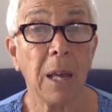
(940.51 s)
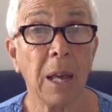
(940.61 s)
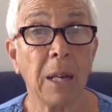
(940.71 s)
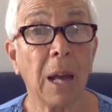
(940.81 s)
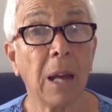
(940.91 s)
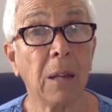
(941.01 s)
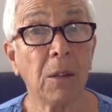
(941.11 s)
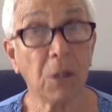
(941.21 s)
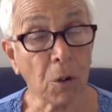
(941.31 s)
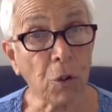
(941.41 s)
And I,
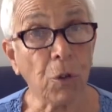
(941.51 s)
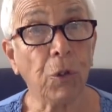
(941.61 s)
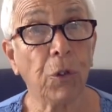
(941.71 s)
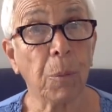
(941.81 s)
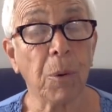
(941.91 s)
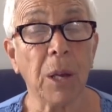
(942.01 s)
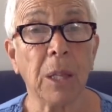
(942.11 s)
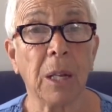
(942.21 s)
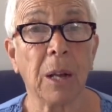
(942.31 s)
you know, used the breathing.